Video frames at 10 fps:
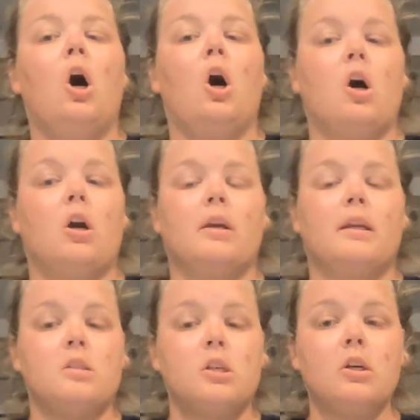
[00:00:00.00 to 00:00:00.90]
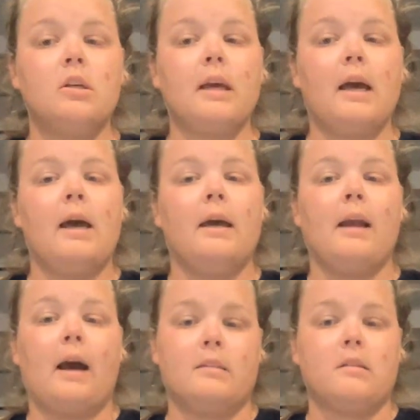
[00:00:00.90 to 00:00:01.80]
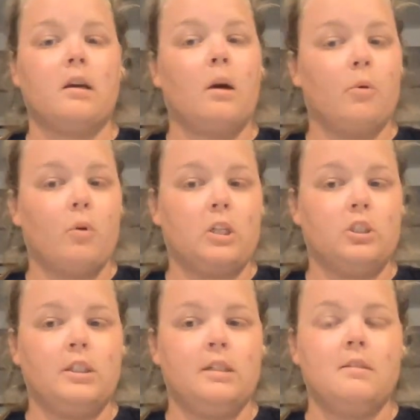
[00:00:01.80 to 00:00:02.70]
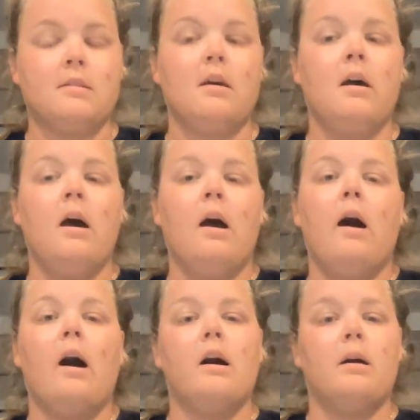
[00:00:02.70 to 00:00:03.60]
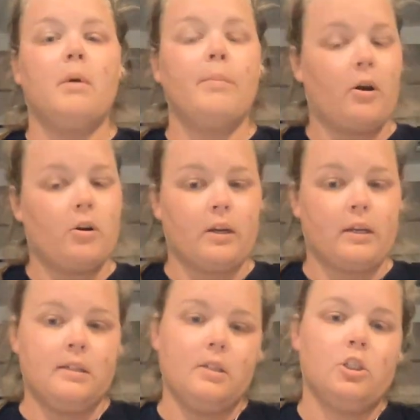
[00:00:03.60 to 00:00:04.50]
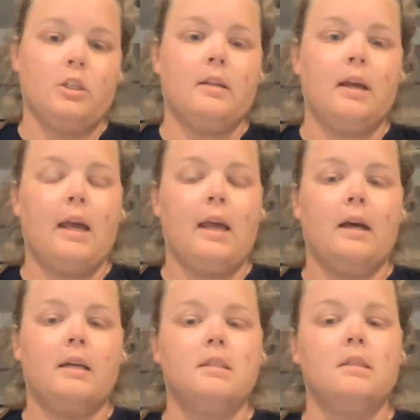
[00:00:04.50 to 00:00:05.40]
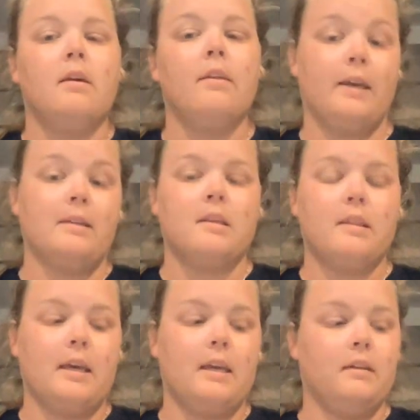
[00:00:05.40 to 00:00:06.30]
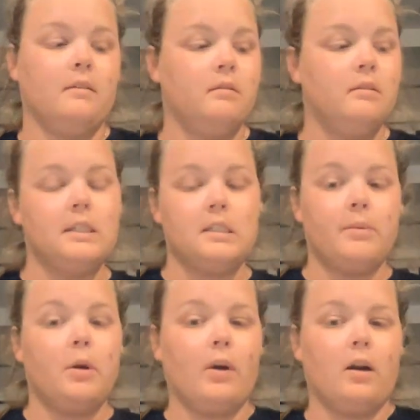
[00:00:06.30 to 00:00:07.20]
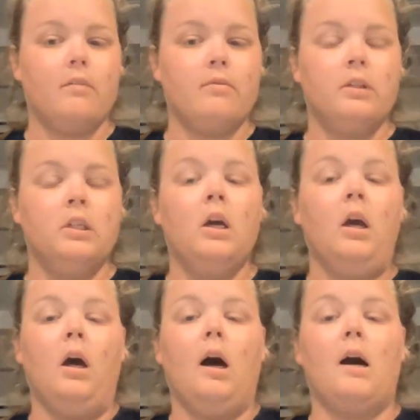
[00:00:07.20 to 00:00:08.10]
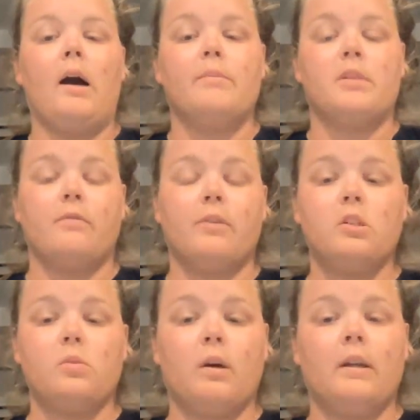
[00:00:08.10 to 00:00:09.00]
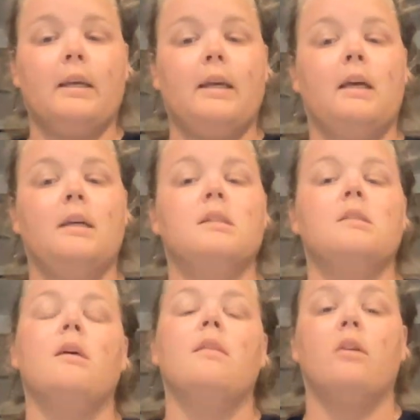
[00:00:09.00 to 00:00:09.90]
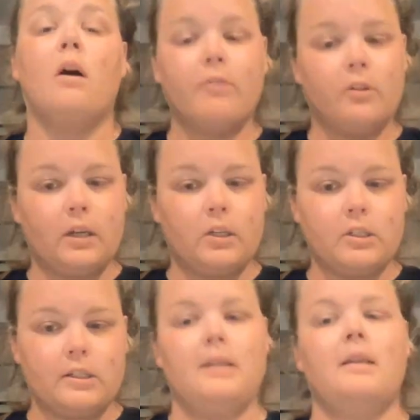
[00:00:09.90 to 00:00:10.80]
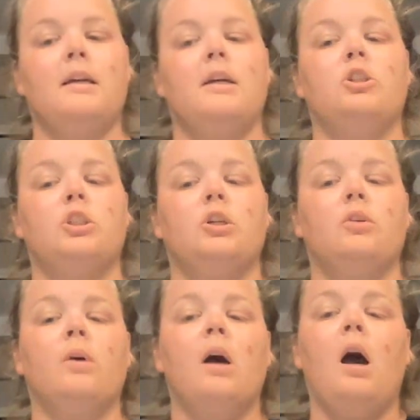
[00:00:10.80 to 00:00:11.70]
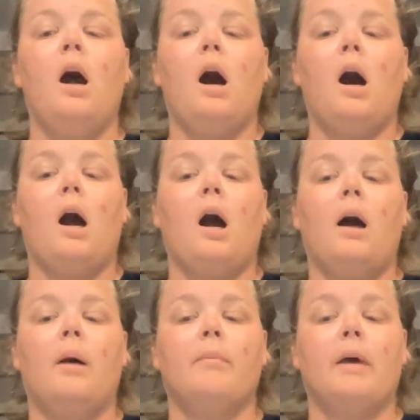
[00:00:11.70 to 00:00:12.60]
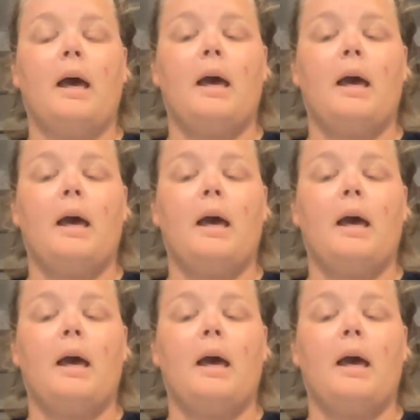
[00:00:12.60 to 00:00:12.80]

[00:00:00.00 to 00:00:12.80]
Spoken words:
are concerned and ask a couple questions about her condition and things that they need to be aware of. So the first one is they're not fully understanding the issue, and